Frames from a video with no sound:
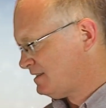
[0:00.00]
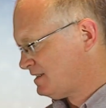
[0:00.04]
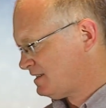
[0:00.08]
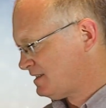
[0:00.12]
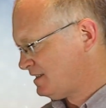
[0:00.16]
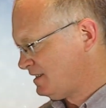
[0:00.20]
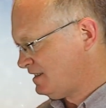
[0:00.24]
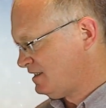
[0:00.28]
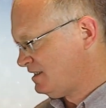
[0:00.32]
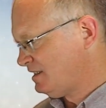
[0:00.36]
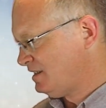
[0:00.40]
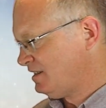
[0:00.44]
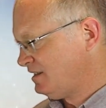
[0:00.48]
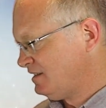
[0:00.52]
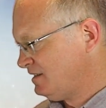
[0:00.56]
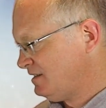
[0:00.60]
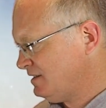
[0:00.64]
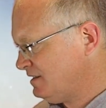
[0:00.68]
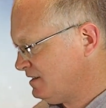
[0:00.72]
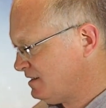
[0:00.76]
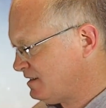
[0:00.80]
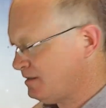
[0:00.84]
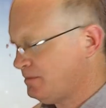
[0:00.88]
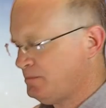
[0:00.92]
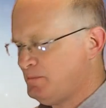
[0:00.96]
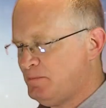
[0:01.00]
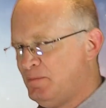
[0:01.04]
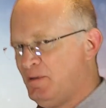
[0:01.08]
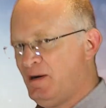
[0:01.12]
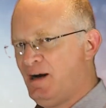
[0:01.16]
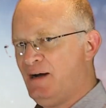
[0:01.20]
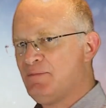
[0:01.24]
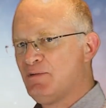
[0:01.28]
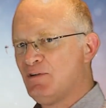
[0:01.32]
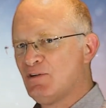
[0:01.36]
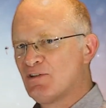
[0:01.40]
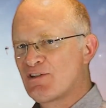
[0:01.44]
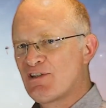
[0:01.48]
Stations
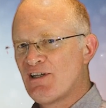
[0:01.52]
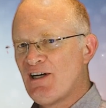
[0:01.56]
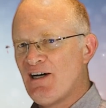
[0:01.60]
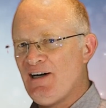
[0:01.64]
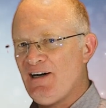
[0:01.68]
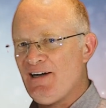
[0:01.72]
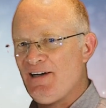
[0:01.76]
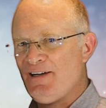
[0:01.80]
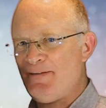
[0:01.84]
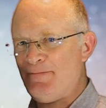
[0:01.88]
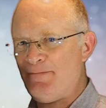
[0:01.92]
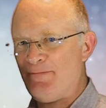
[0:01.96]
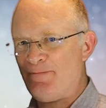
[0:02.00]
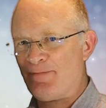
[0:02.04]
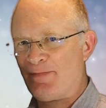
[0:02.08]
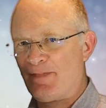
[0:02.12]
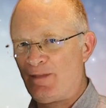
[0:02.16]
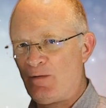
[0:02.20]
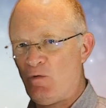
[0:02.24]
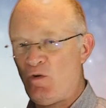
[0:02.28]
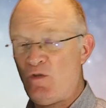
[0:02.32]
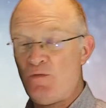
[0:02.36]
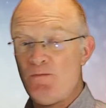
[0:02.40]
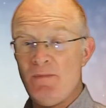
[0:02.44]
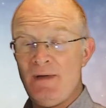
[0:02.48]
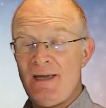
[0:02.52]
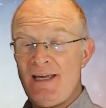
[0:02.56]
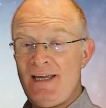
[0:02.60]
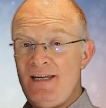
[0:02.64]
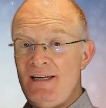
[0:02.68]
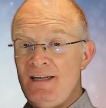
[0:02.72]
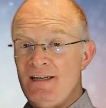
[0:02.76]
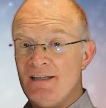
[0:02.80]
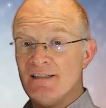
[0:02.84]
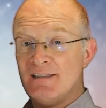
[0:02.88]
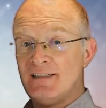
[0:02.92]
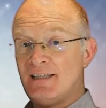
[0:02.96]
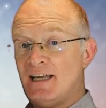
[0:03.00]
Bible Time with
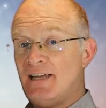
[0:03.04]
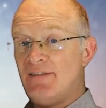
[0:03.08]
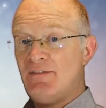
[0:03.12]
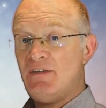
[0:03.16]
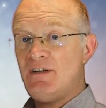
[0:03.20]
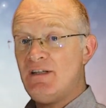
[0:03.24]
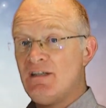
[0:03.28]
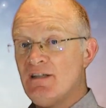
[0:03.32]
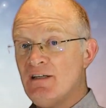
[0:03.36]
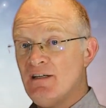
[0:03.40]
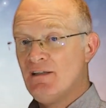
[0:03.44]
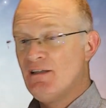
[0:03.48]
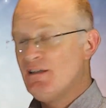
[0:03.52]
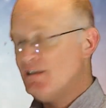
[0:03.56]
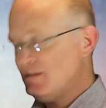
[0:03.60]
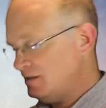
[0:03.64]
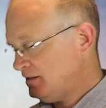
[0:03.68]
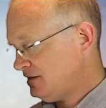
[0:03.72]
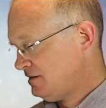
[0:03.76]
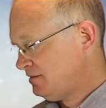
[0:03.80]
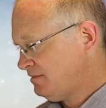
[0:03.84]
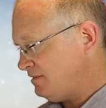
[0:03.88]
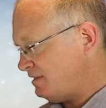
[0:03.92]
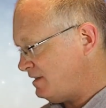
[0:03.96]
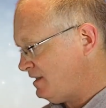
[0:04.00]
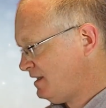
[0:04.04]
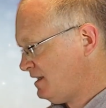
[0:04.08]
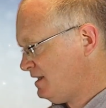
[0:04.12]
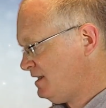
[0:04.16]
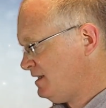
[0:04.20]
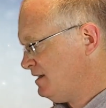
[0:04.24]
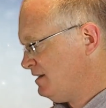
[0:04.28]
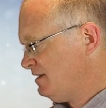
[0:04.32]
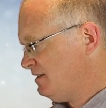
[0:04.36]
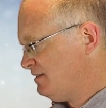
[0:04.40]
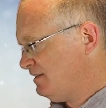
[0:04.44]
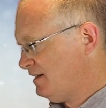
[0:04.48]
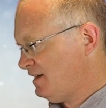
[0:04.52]
me, David, and me,
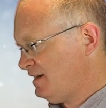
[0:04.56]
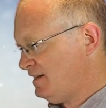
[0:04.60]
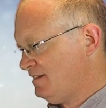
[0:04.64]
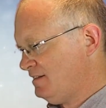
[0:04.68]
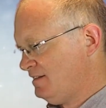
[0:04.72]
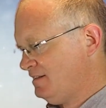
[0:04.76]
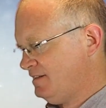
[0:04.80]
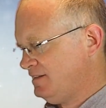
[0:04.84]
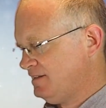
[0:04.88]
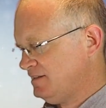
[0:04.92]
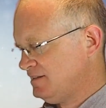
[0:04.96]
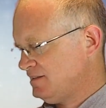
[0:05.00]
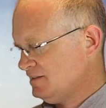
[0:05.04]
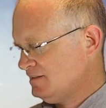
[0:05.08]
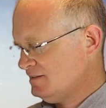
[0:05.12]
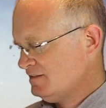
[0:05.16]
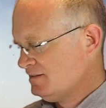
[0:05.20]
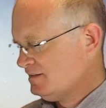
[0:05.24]
Maynard.